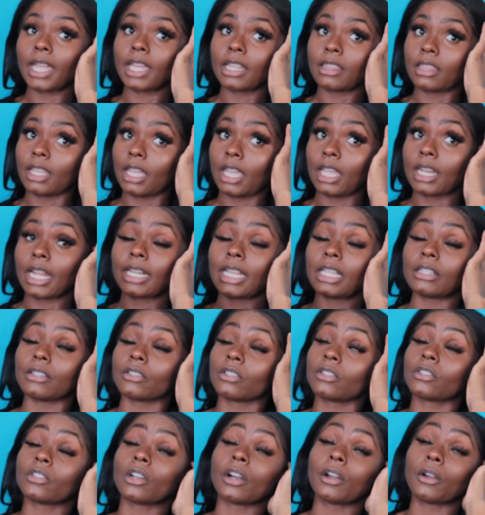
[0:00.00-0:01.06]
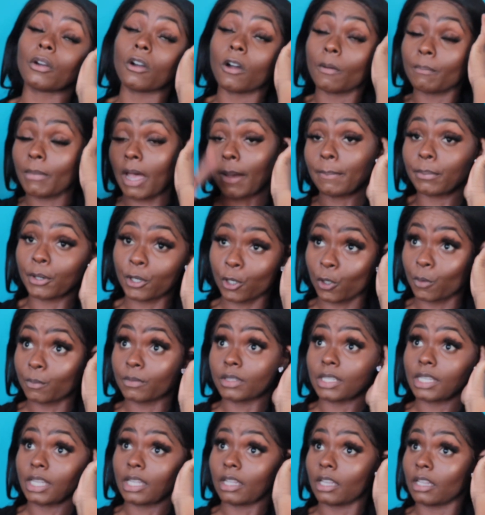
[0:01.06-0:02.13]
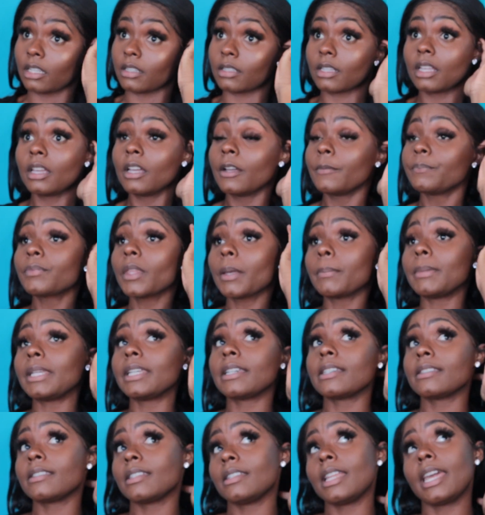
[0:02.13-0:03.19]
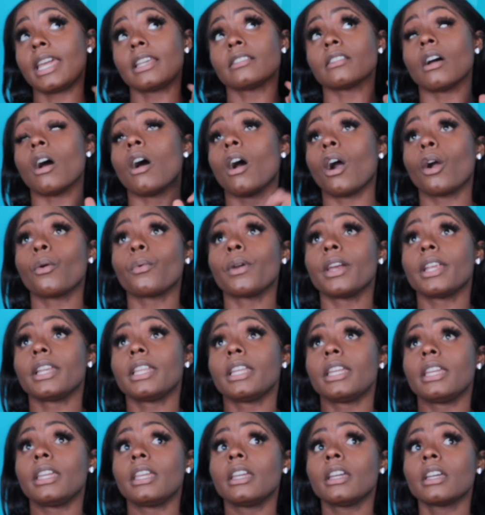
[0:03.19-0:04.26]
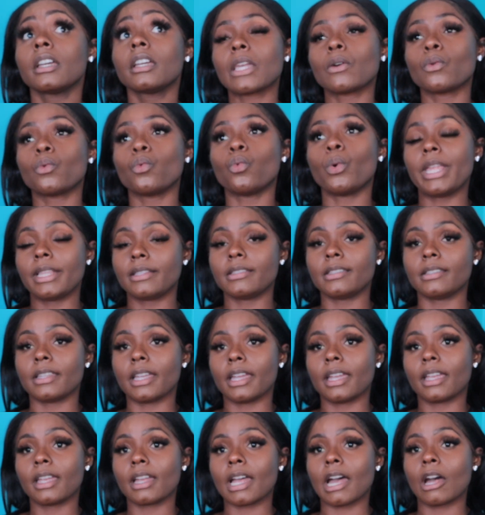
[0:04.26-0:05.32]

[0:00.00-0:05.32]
And then I need to start on my perms again because today is already Wednesday.